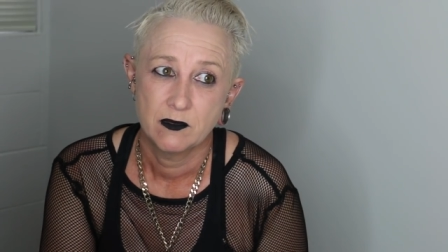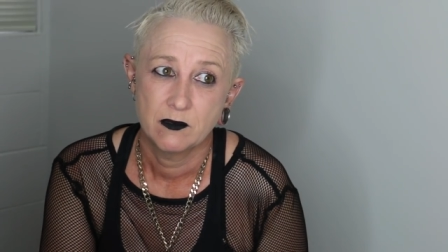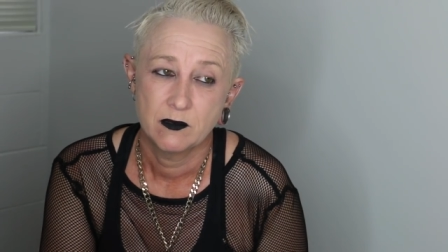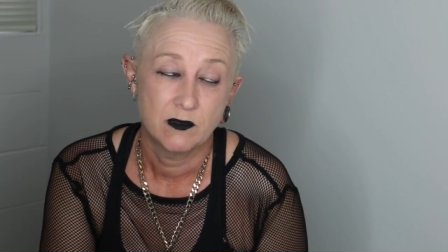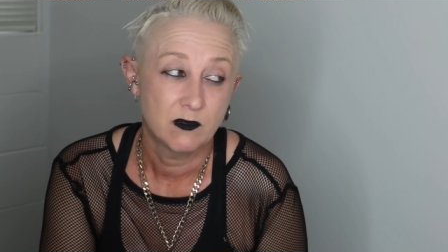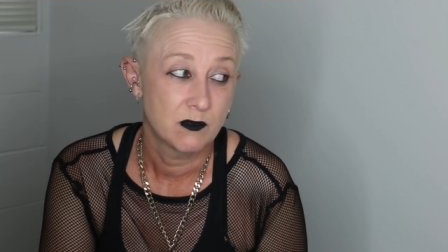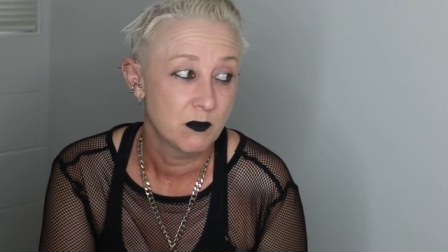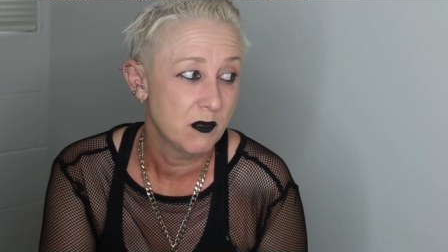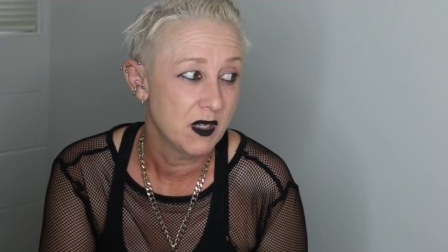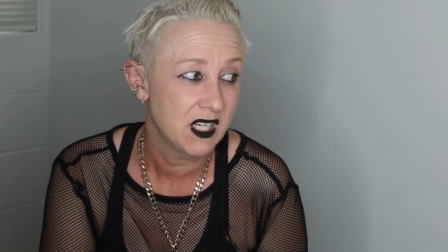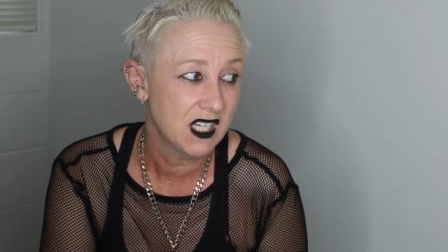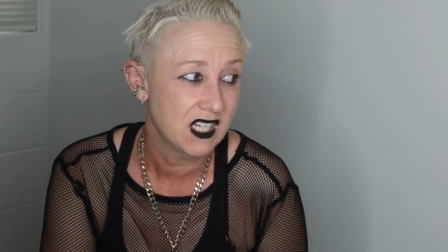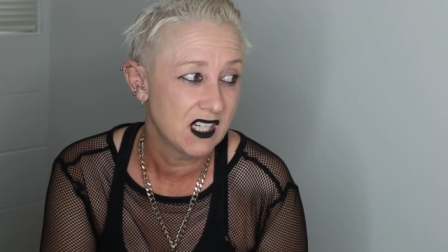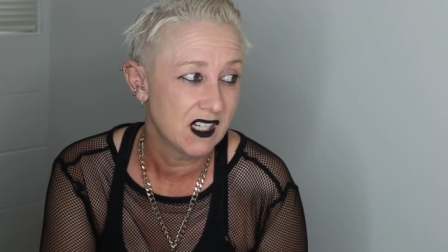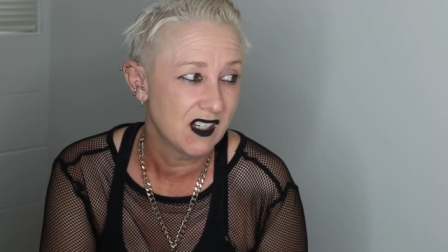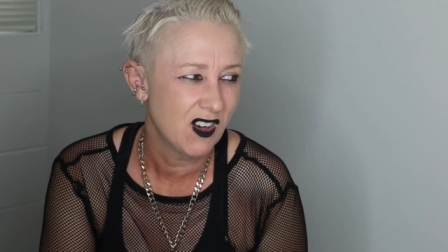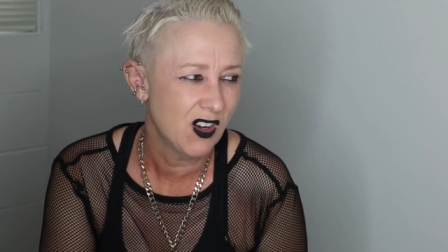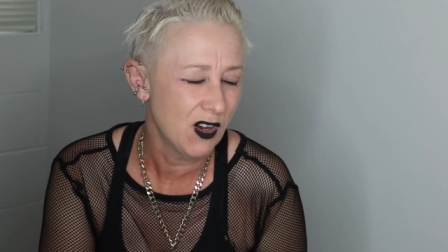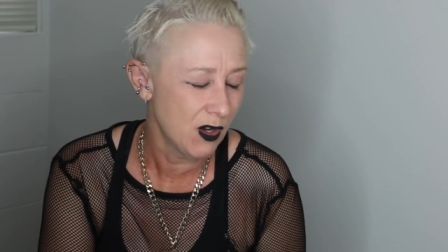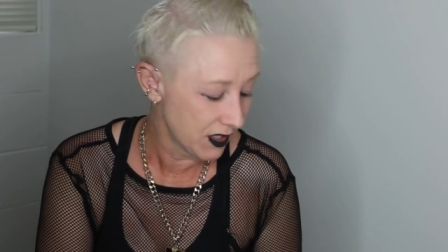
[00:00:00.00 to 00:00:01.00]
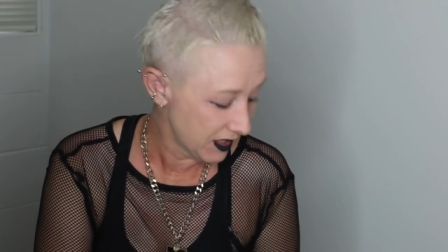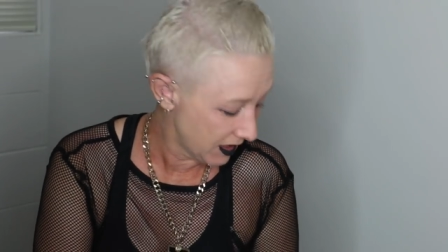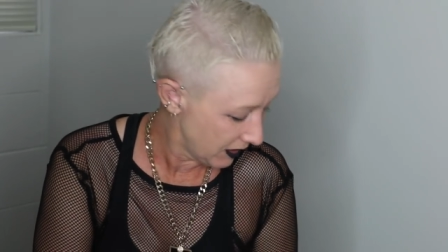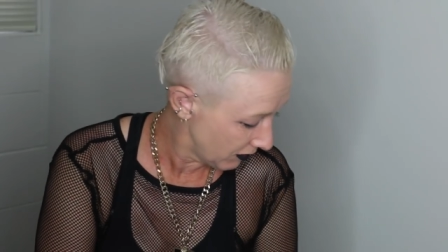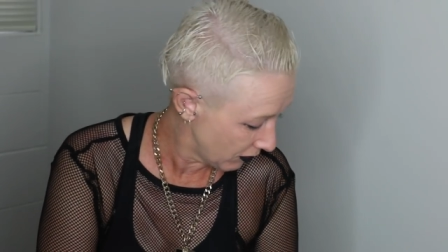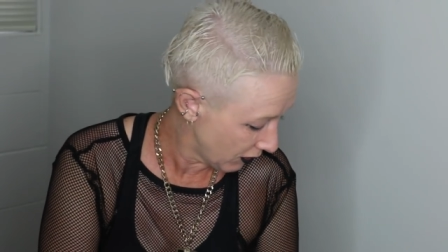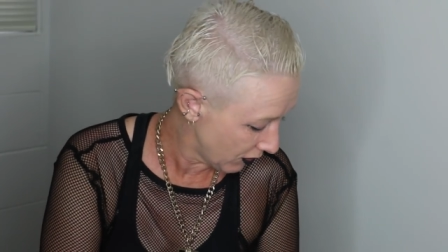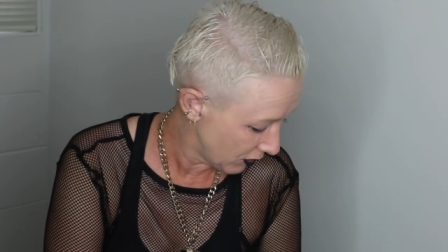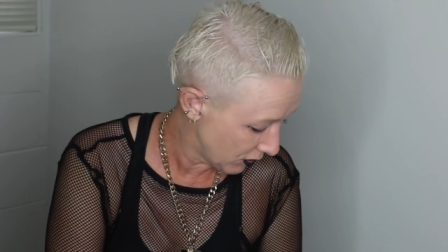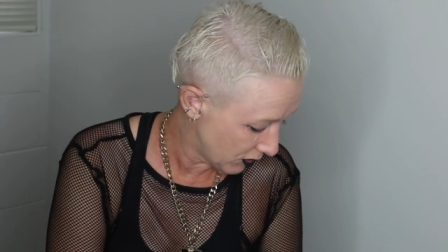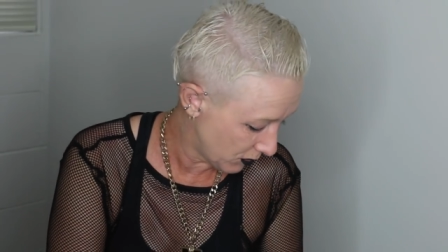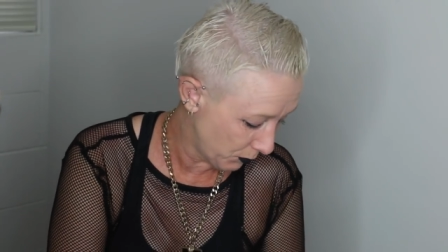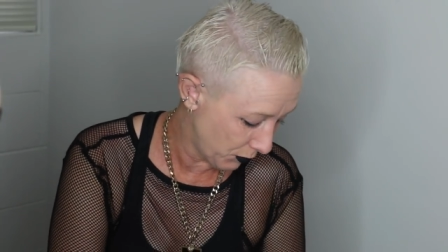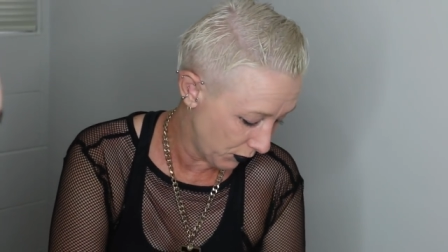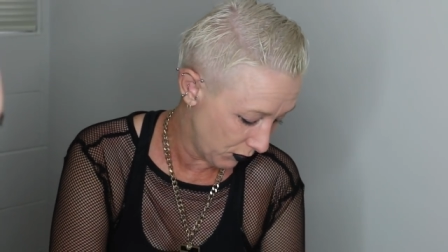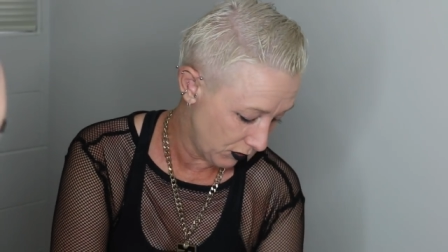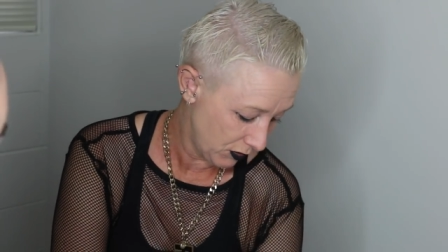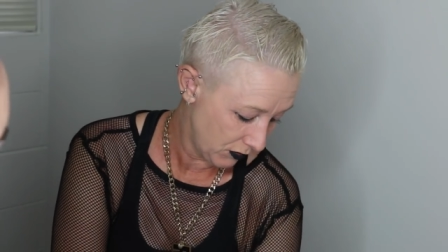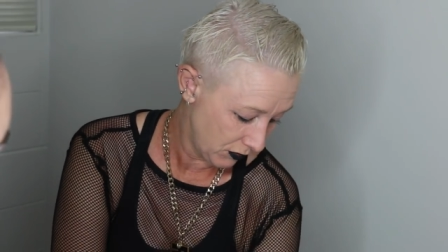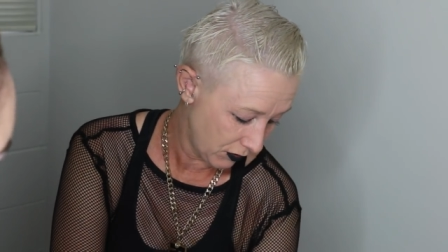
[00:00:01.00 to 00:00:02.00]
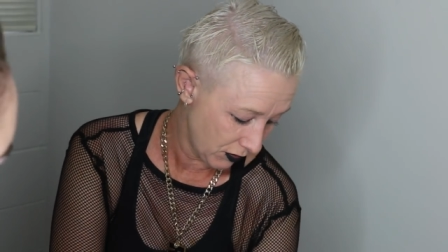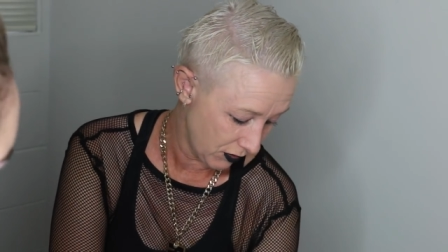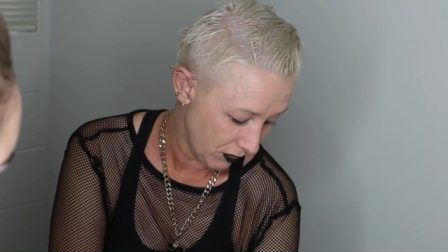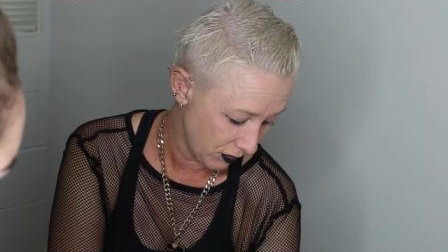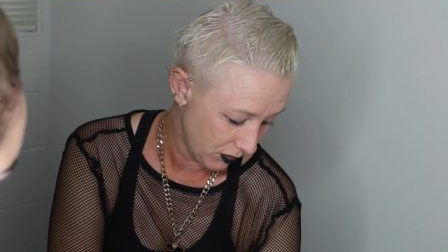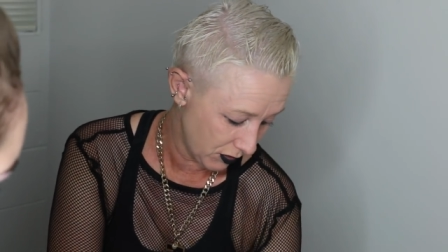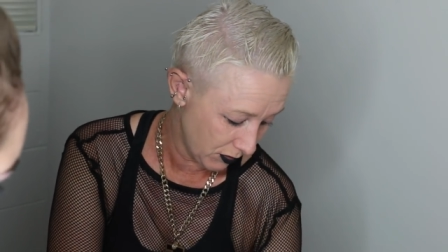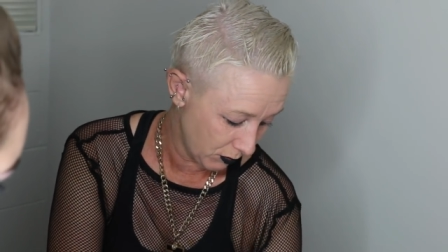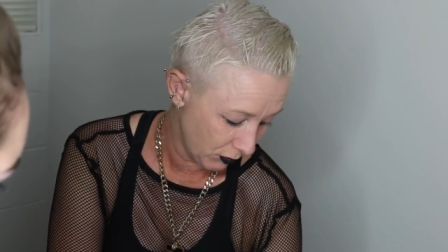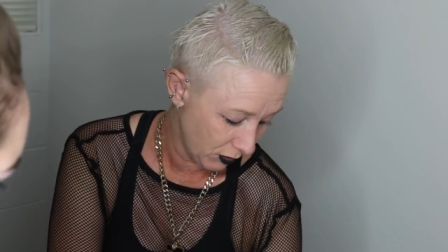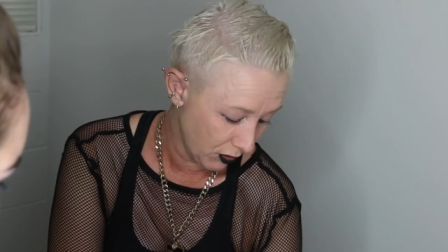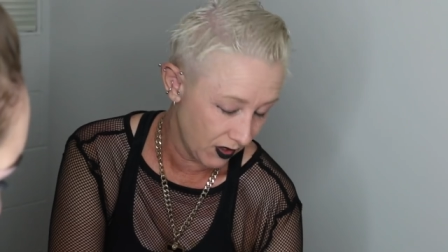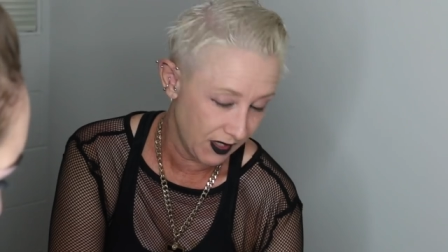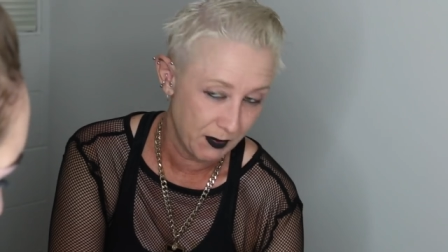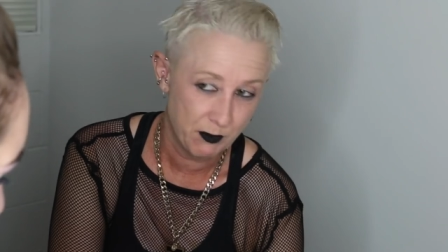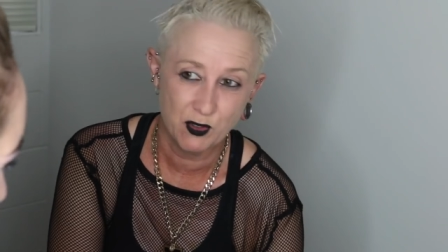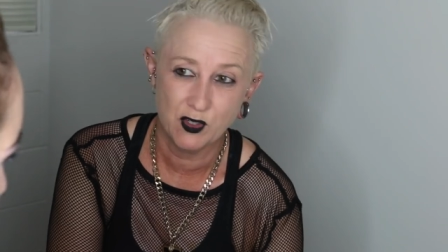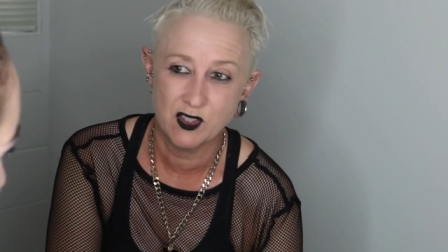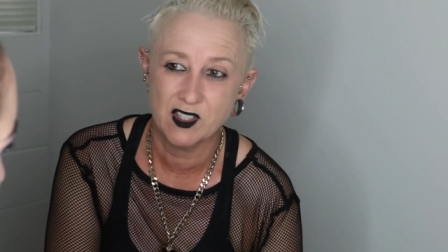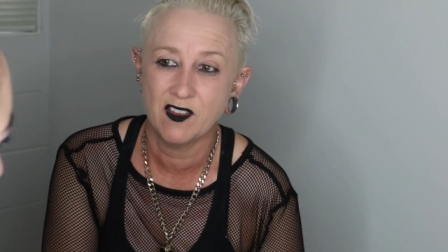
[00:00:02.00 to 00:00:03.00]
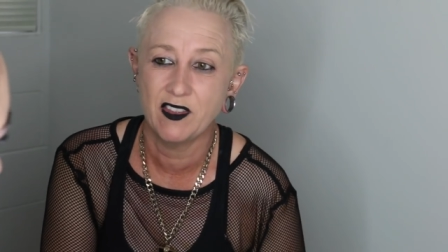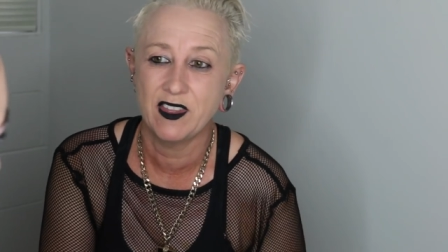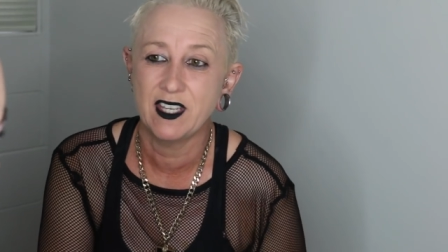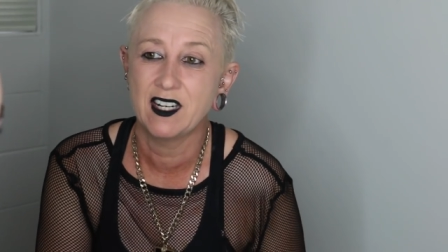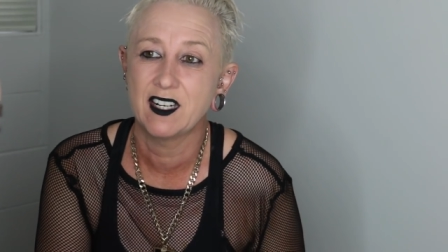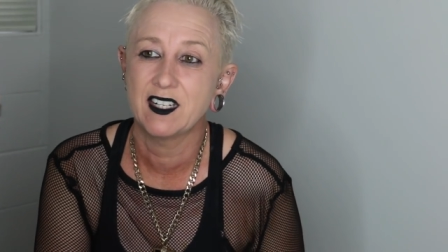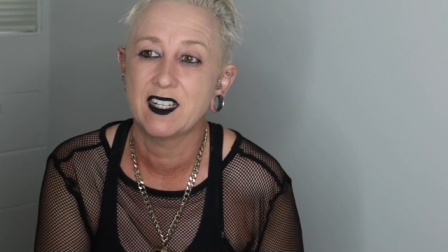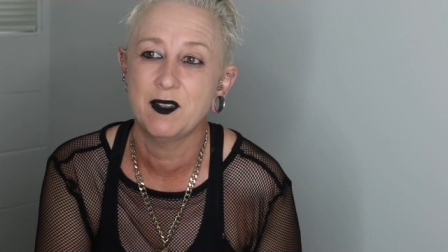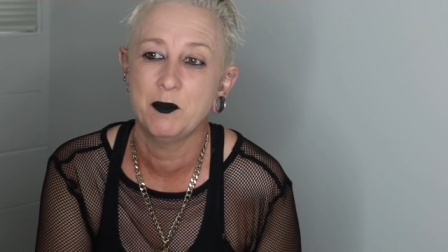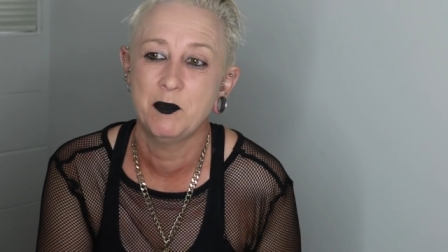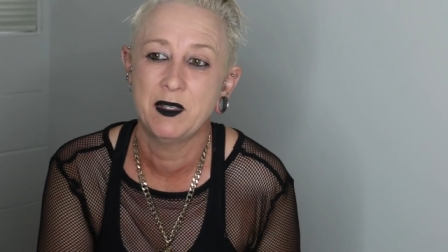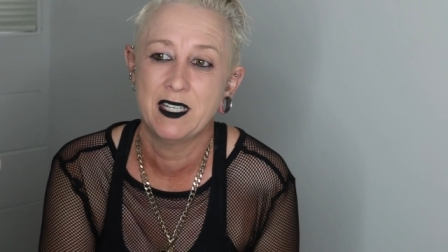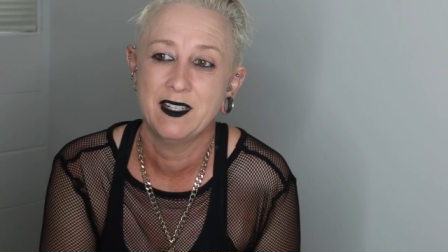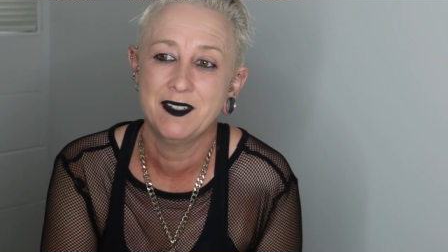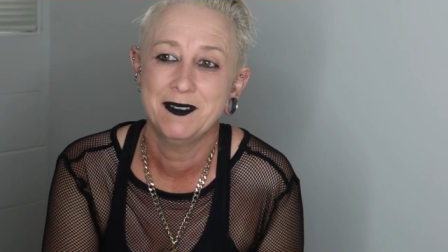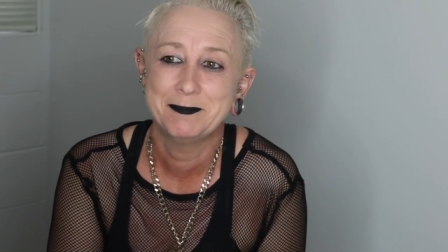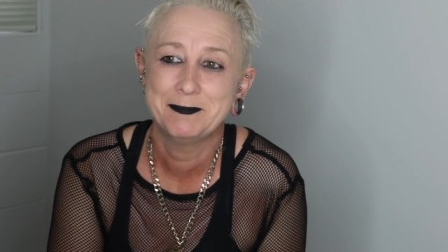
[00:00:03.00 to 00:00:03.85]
Yoshi. Mia. Oh, I'd get those boot, those lolly boots, and then I'd get Mia.